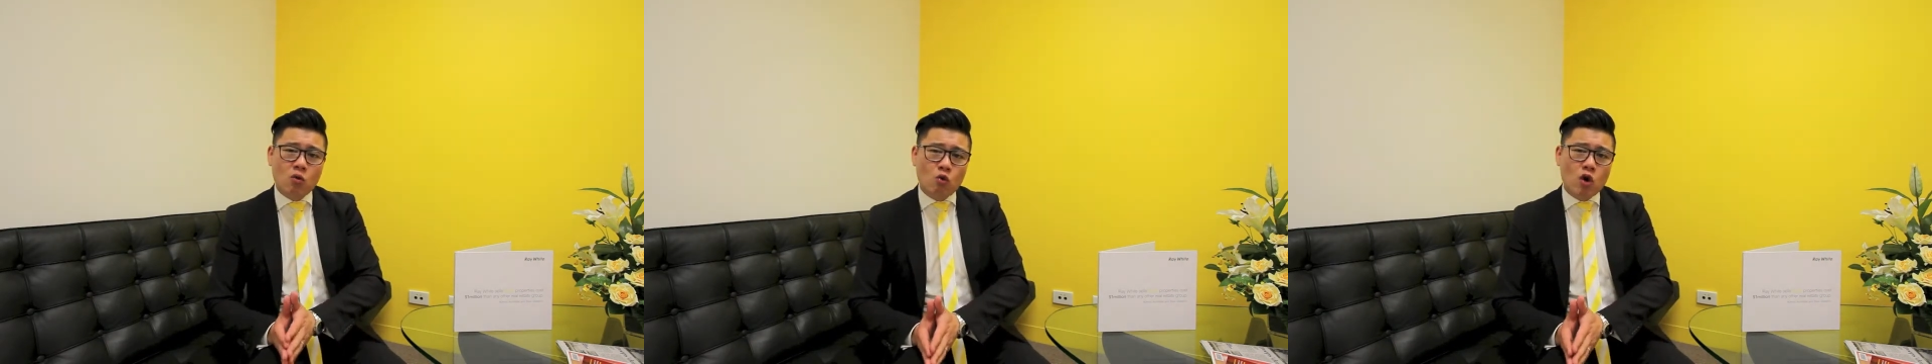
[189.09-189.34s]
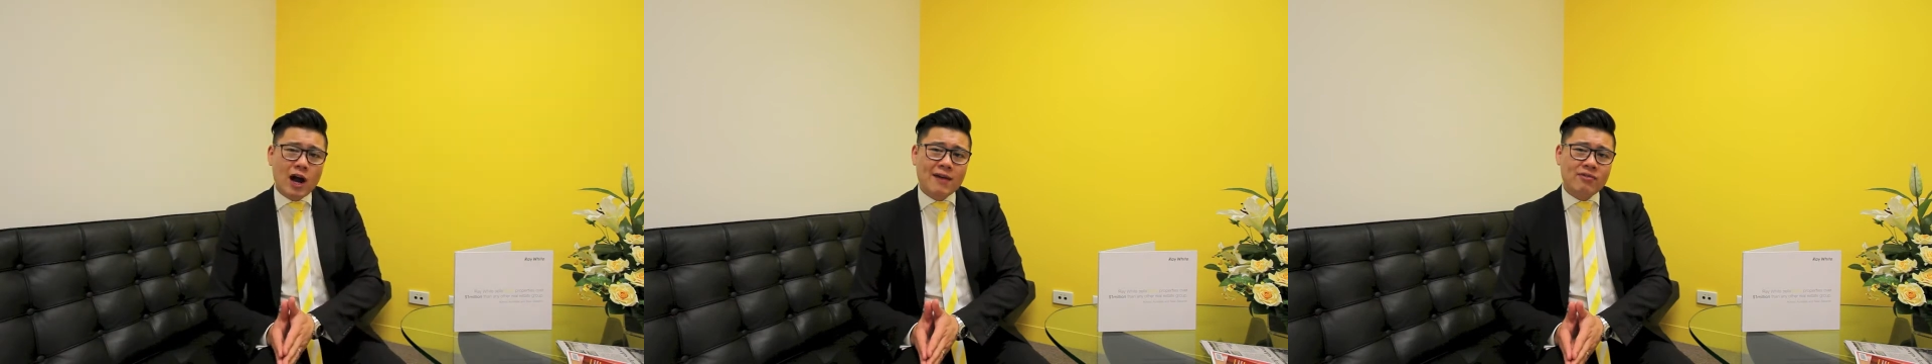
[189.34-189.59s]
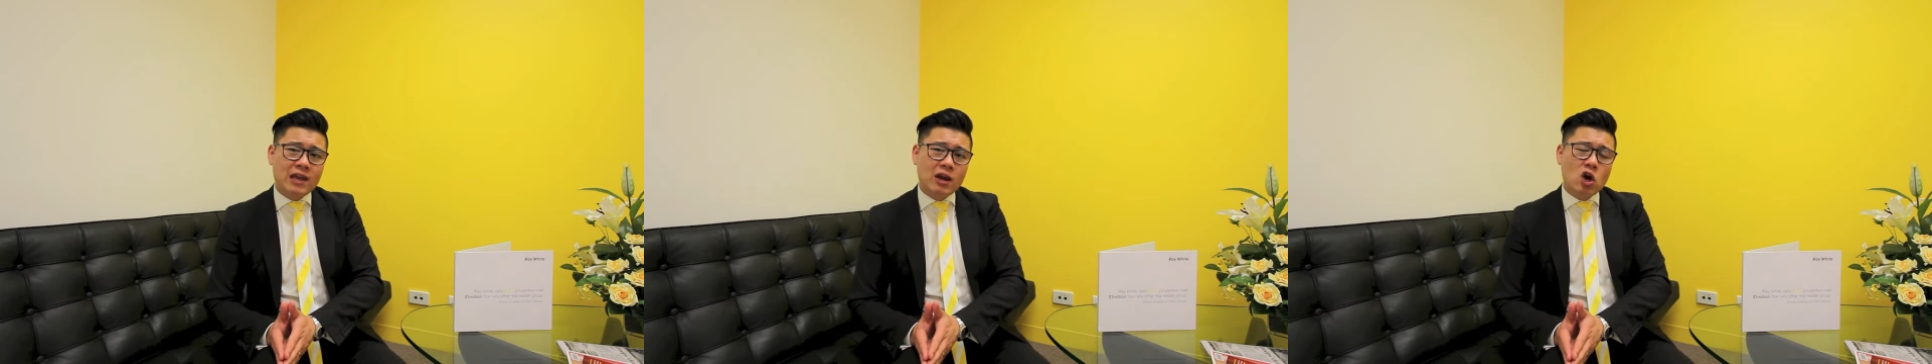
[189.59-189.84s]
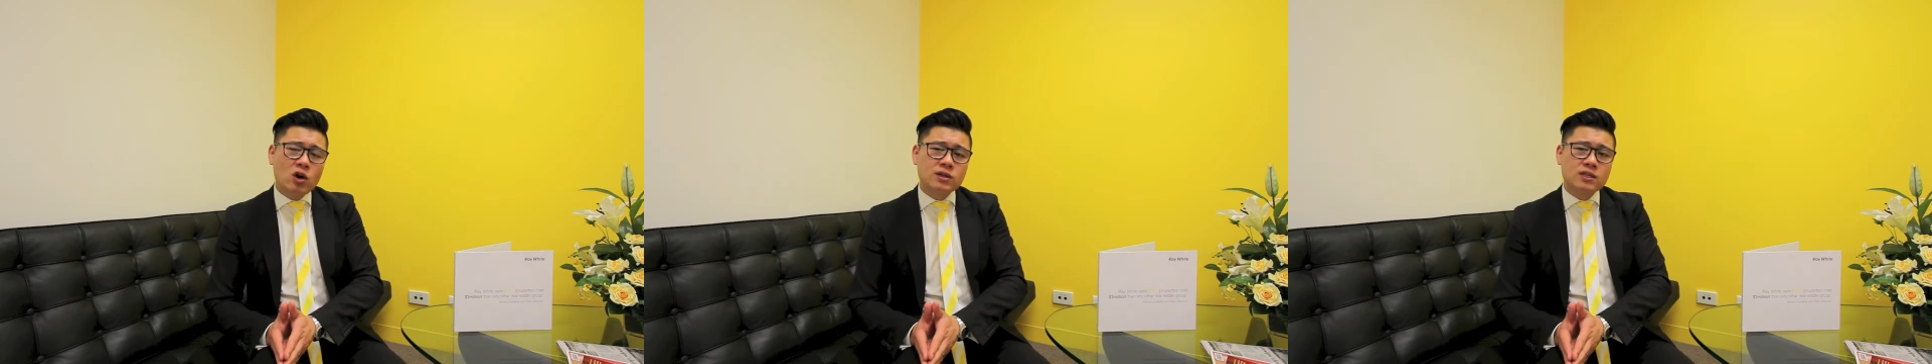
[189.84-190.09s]
right
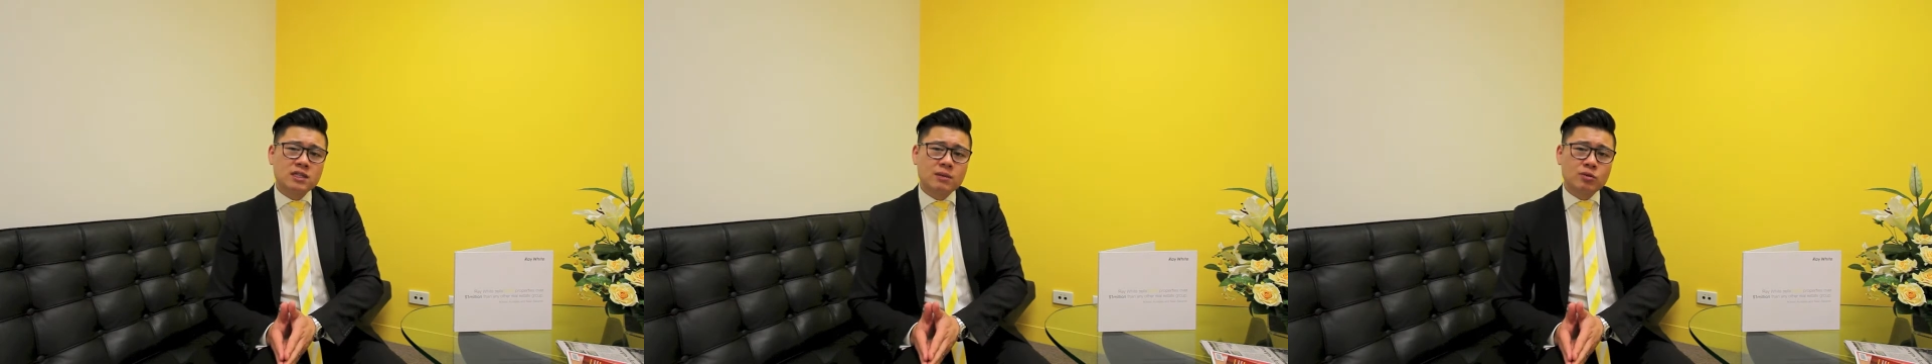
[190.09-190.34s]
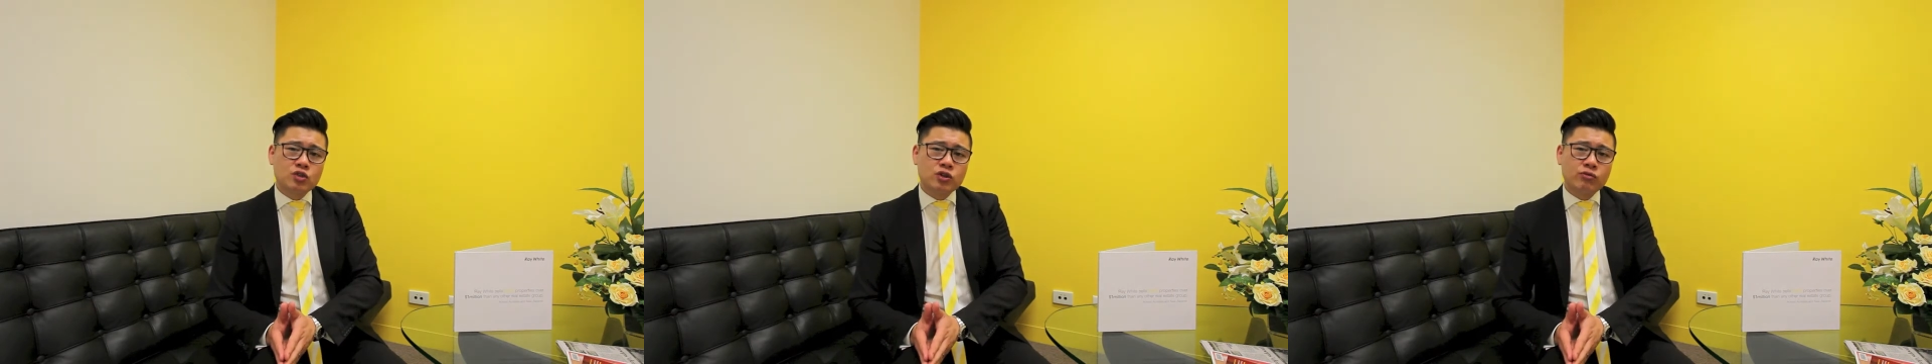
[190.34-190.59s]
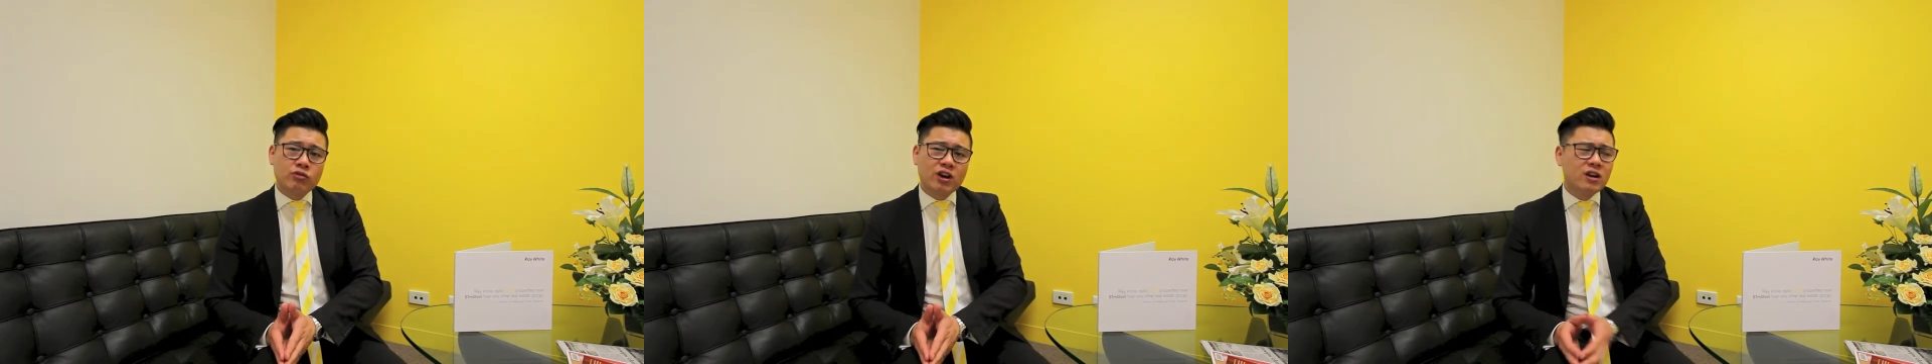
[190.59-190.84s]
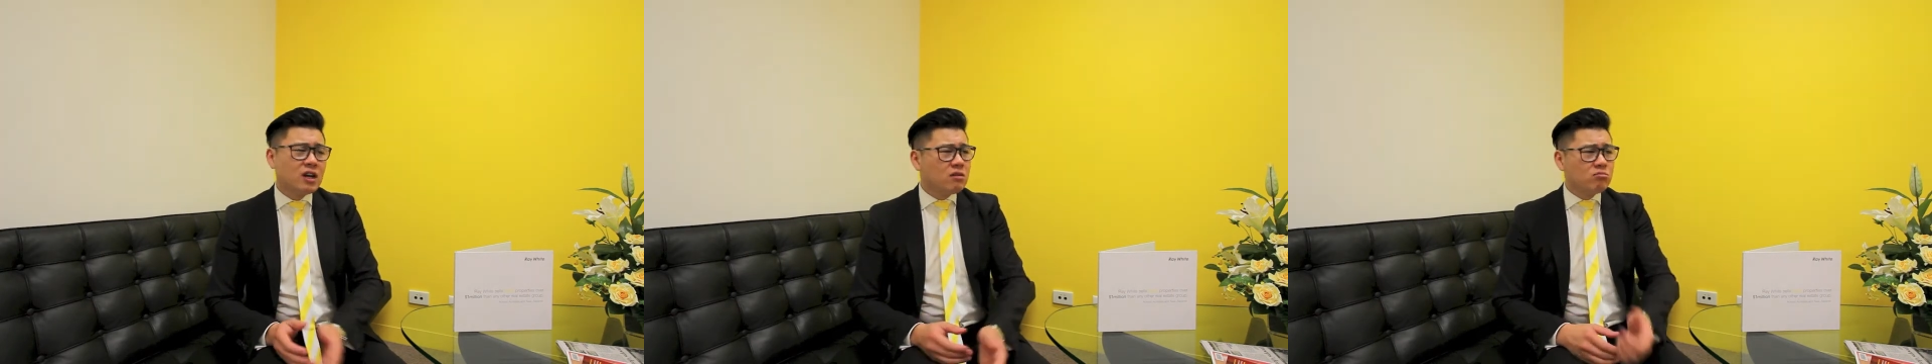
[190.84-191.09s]
there on Cemetery Road.